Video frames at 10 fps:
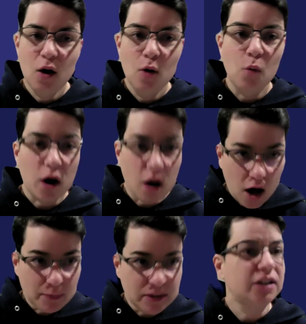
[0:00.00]
More
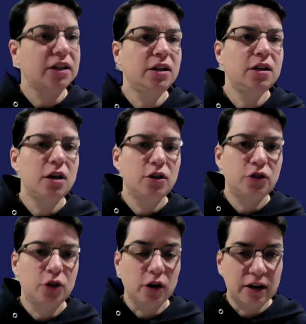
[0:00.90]
commonly,
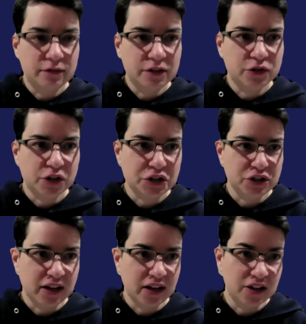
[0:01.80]
there are infrastructures
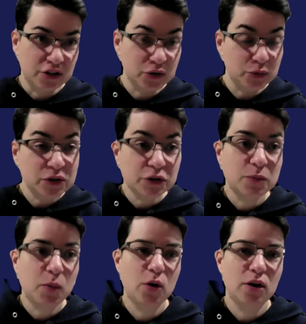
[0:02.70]
like Indigenous
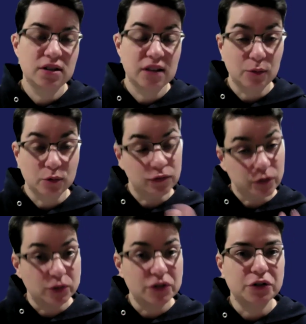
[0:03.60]
research boards that
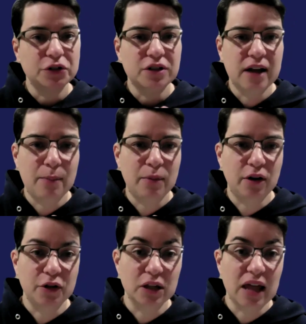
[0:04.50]
review research that happened
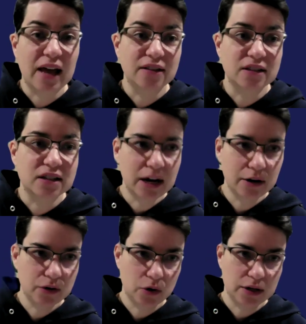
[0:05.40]
on their lands and
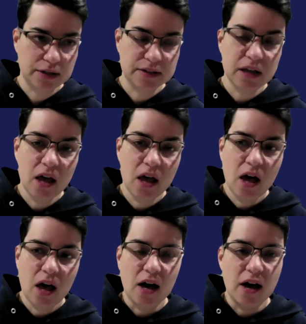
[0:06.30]
territories.
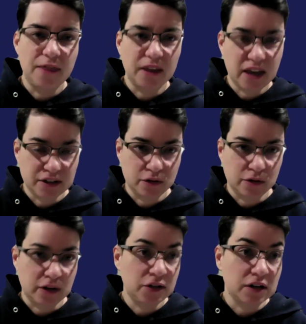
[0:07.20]
In the case of the
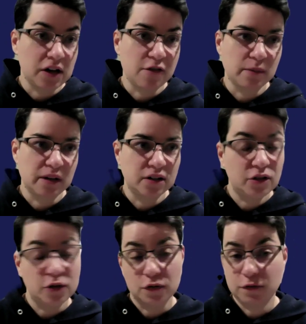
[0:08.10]
Nunatsiavut government,
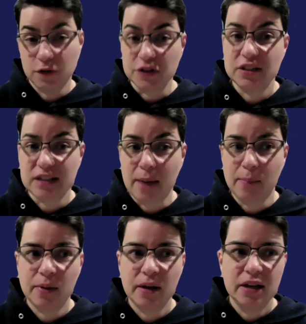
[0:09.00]
their first
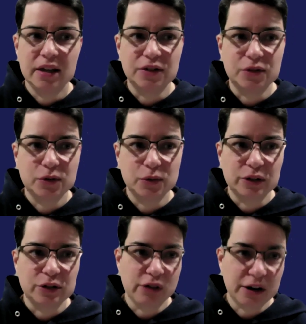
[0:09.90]
step is to
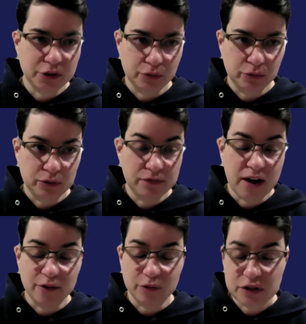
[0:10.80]
redirect or
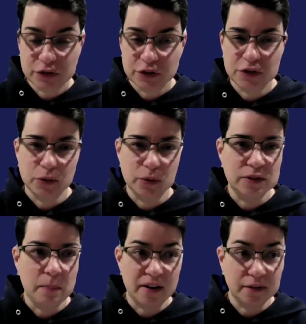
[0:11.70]
refine research so
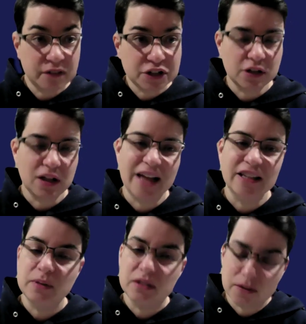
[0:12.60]
it's beneficial, and
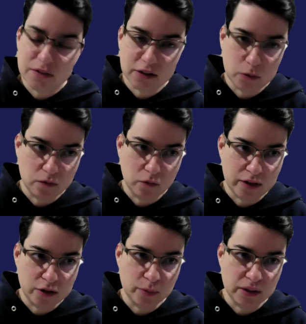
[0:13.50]
specifically to
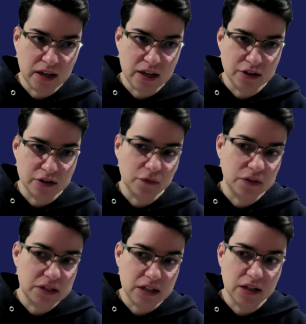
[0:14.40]
avoid duplication or
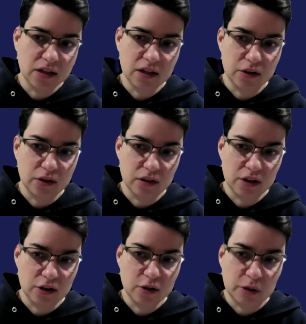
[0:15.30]
fatigue in
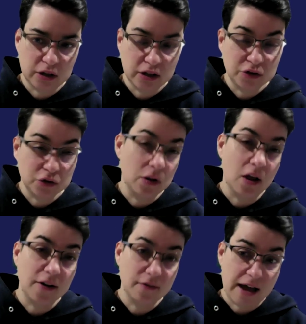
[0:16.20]
the community, because there's a
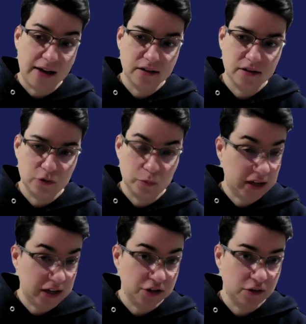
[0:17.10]
lot of that,
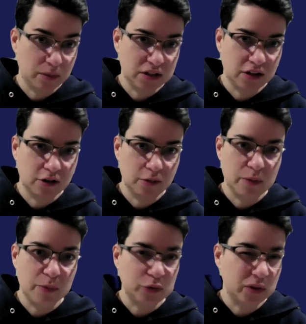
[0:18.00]
duplication in particular,
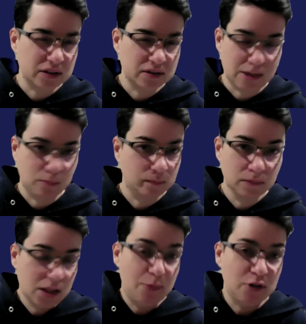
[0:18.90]
people doing the same
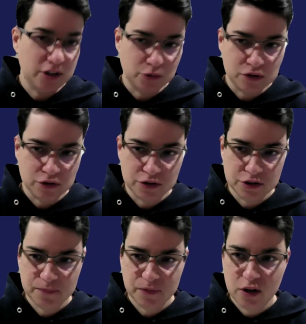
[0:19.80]
climate change
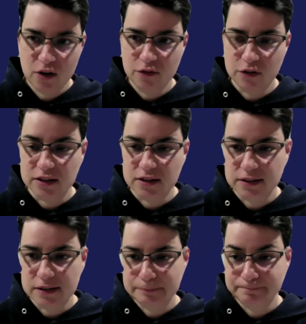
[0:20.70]
research, for
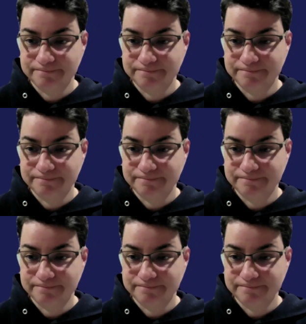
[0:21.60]
instance.